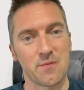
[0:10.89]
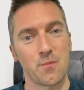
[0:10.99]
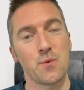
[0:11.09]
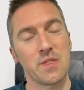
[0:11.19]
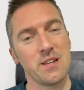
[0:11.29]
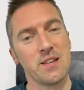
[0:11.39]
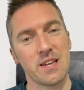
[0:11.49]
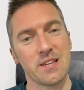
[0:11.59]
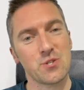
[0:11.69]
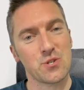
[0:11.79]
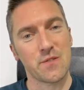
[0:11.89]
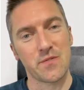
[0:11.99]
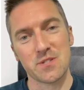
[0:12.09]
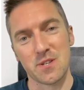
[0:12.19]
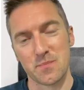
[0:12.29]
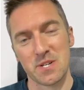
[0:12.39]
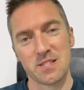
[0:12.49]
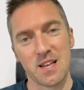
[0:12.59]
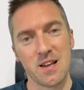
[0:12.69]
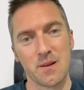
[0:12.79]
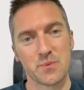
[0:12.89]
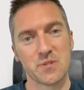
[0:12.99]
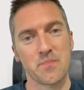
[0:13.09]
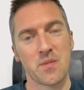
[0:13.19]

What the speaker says: within each of the subject apps.